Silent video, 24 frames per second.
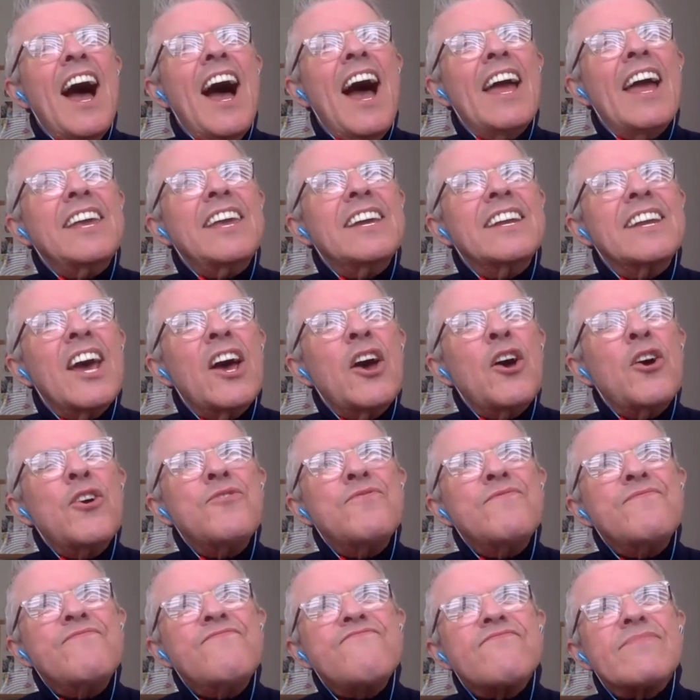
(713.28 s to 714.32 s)
You
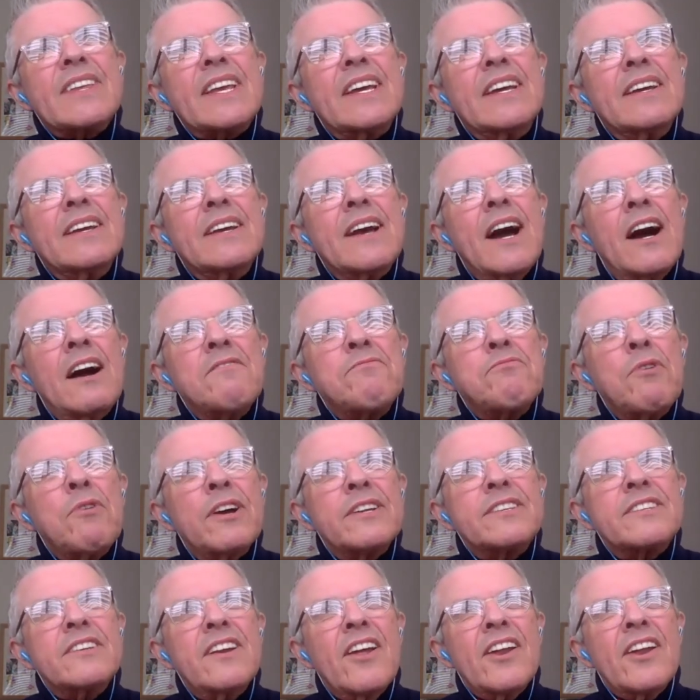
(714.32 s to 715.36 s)
know, I've
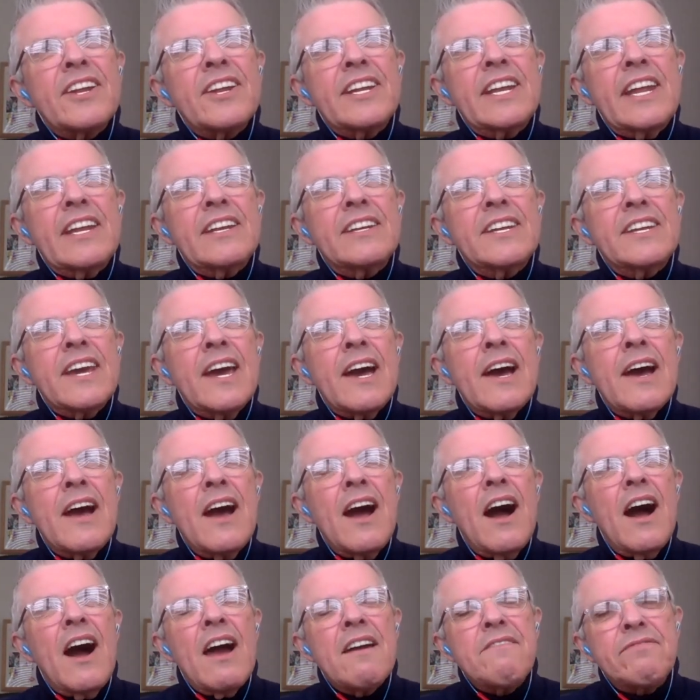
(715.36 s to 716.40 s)
worked a lot in India.
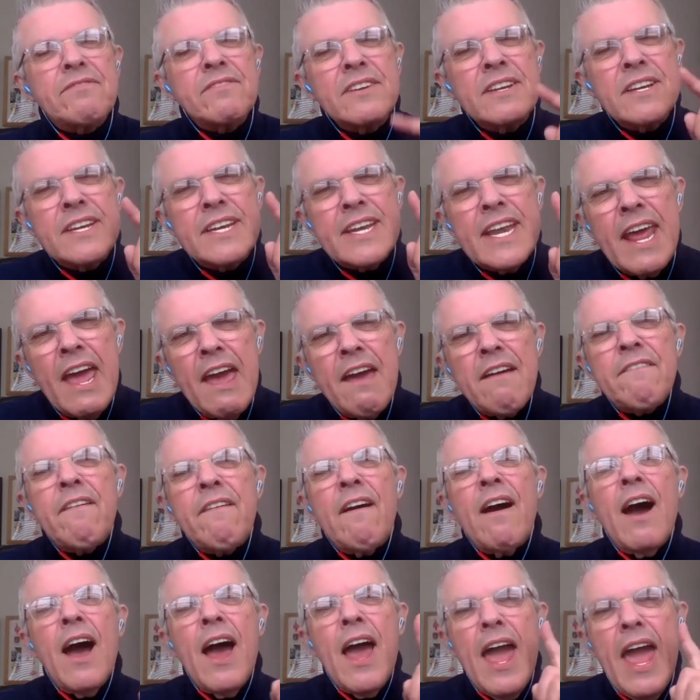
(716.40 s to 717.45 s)
I've
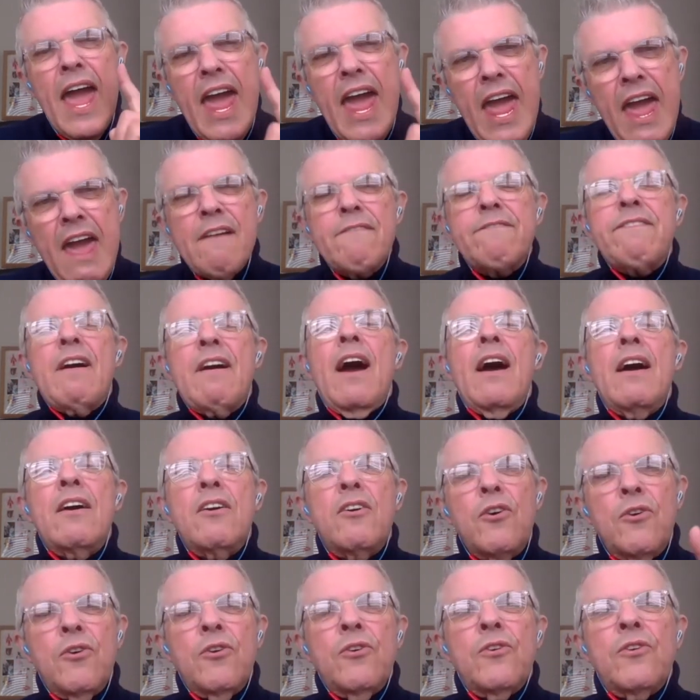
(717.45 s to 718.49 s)
never, ever
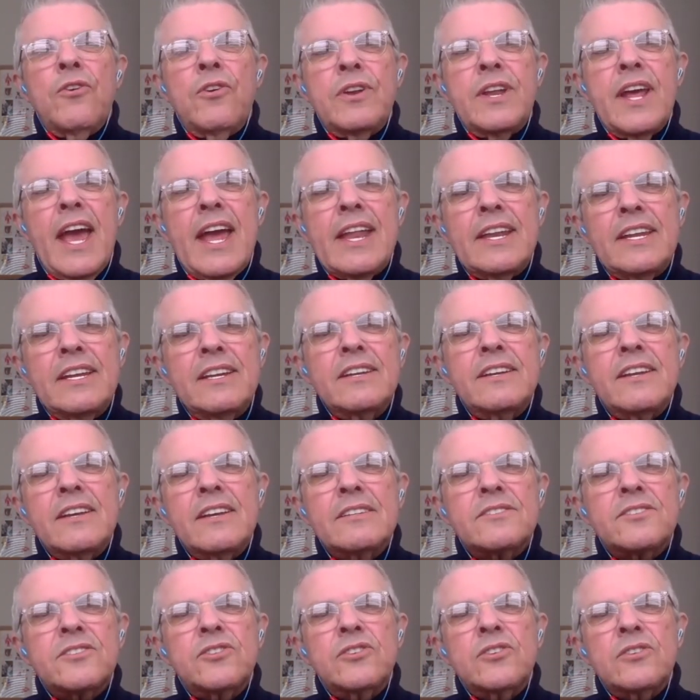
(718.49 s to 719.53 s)
heard an Indian
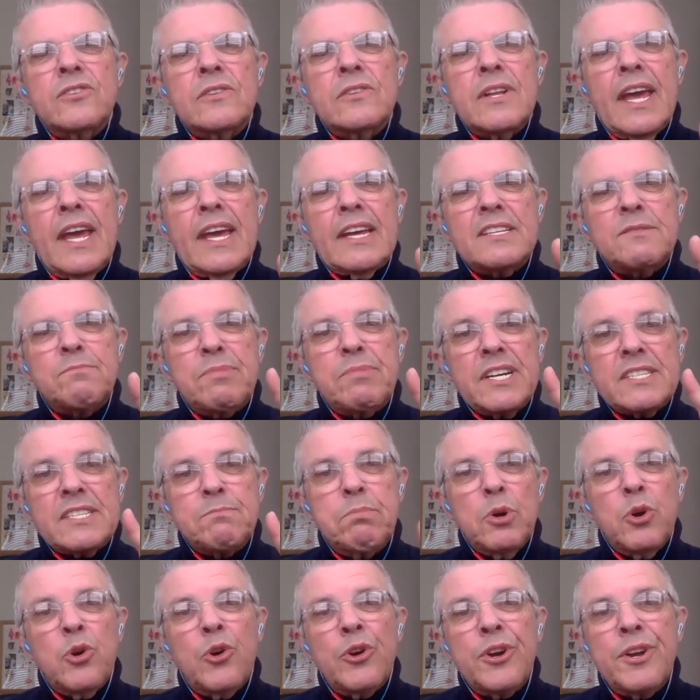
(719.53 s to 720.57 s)
student express
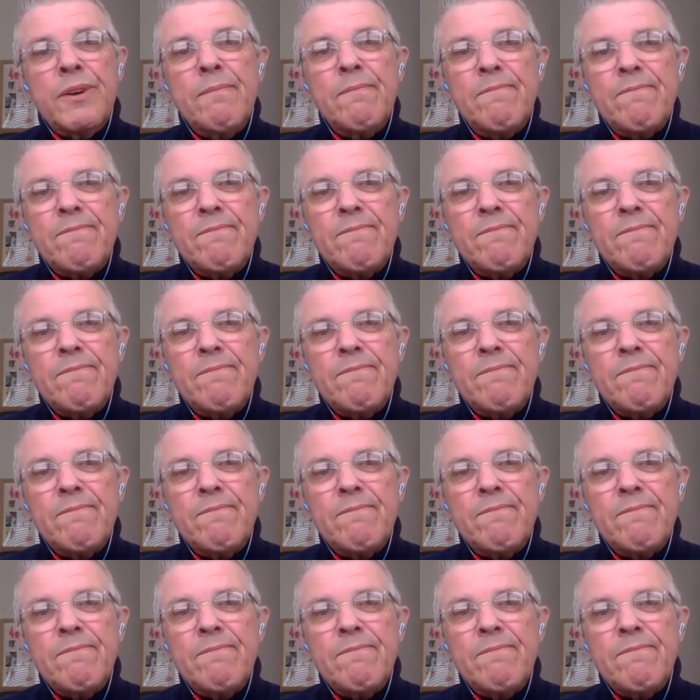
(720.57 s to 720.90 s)
boredom,